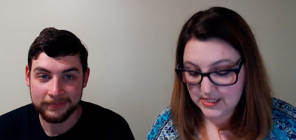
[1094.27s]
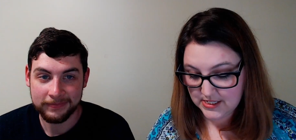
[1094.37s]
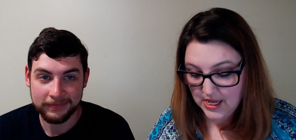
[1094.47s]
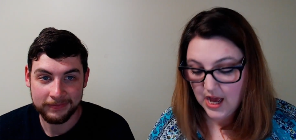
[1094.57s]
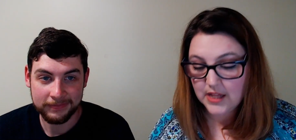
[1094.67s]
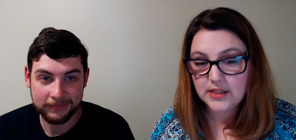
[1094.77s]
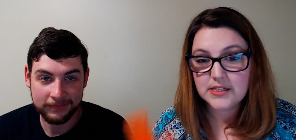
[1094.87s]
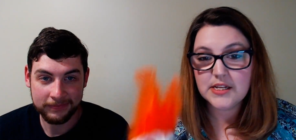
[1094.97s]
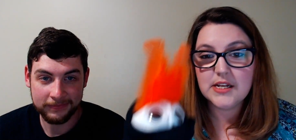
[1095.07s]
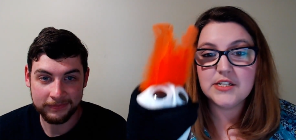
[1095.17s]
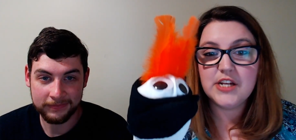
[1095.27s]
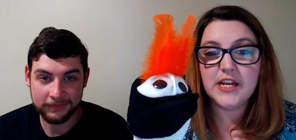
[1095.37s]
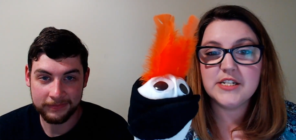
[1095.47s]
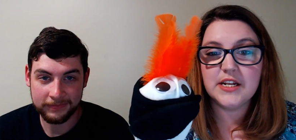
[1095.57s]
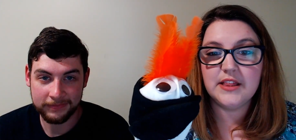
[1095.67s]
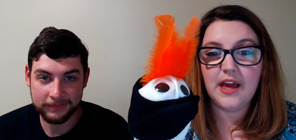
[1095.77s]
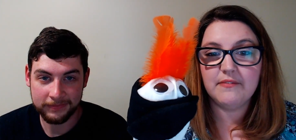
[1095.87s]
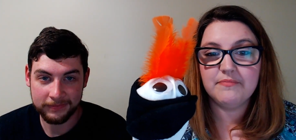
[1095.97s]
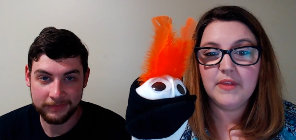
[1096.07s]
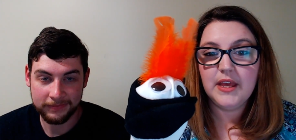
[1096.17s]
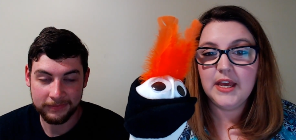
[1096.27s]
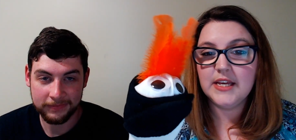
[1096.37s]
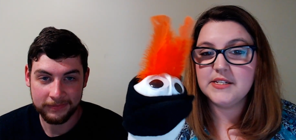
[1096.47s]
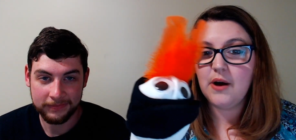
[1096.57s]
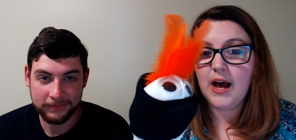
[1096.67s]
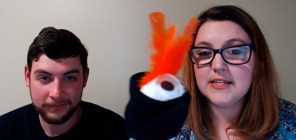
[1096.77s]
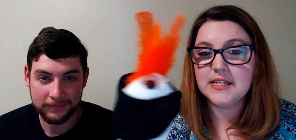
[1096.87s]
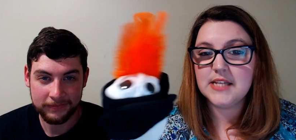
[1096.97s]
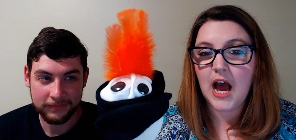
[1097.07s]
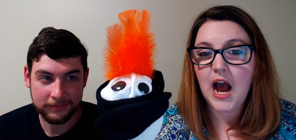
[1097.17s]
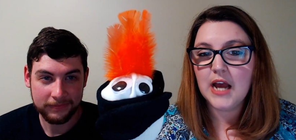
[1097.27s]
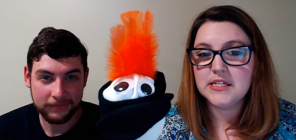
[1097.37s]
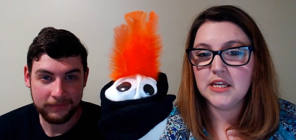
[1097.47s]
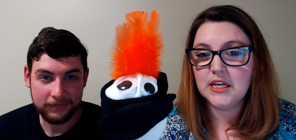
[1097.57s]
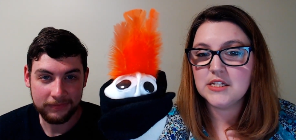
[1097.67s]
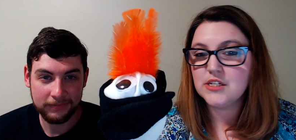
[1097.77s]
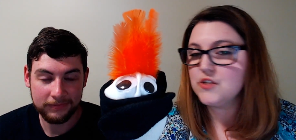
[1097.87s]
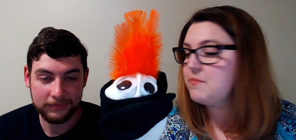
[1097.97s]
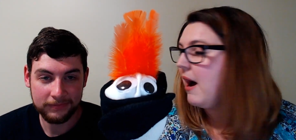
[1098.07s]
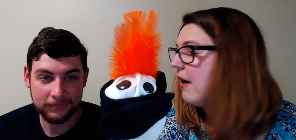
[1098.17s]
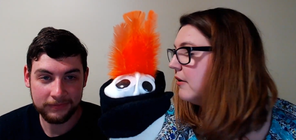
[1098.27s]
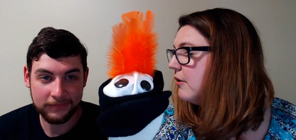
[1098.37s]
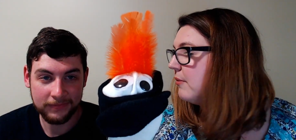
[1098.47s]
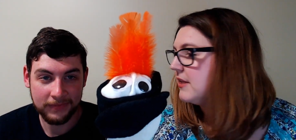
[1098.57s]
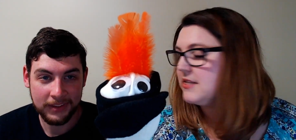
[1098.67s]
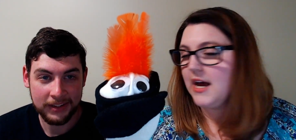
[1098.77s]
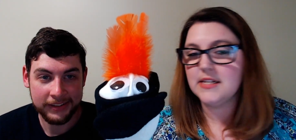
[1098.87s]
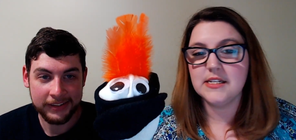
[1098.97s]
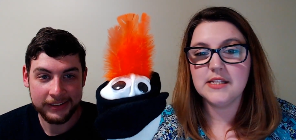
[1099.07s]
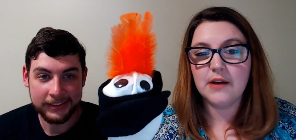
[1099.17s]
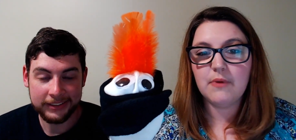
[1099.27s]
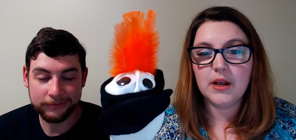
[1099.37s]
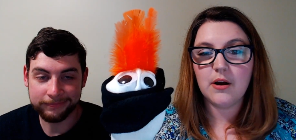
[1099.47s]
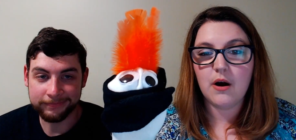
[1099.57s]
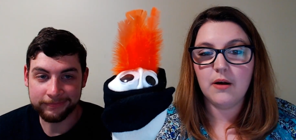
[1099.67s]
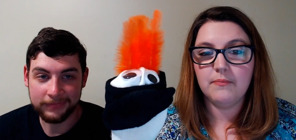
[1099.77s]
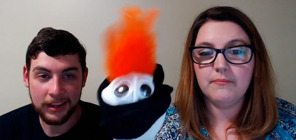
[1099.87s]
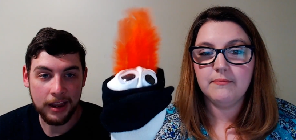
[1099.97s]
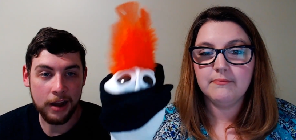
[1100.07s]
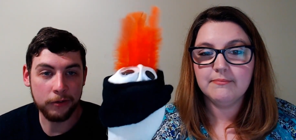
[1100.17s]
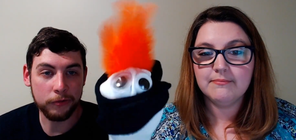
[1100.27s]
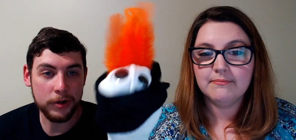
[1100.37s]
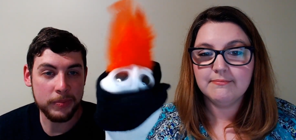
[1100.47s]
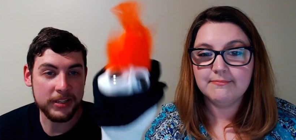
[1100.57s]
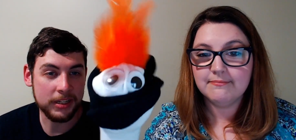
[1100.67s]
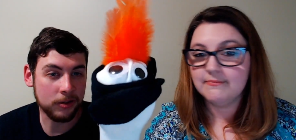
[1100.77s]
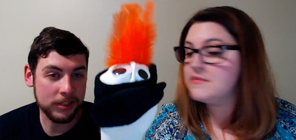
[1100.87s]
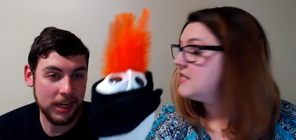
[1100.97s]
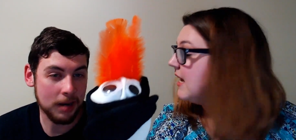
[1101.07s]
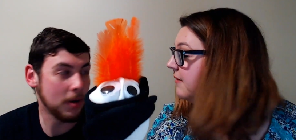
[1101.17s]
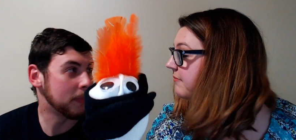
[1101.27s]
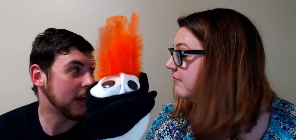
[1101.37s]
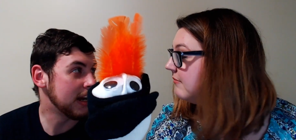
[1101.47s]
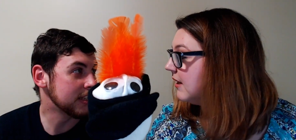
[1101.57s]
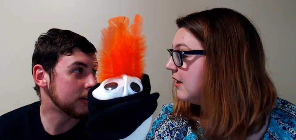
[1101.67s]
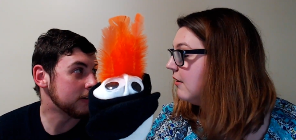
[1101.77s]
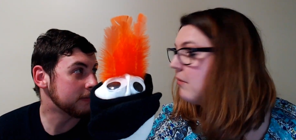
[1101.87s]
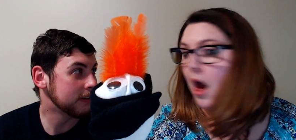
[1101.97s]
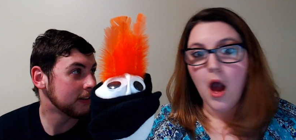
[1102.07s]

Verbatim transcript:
Speaker 1: this uh, this didn't change anything. He still has his eyes. He can still spy on you with his eyes. Isn't that right, hmm. Carl?
Speaker 2: I'll rip his little sock puppet eyes See? off.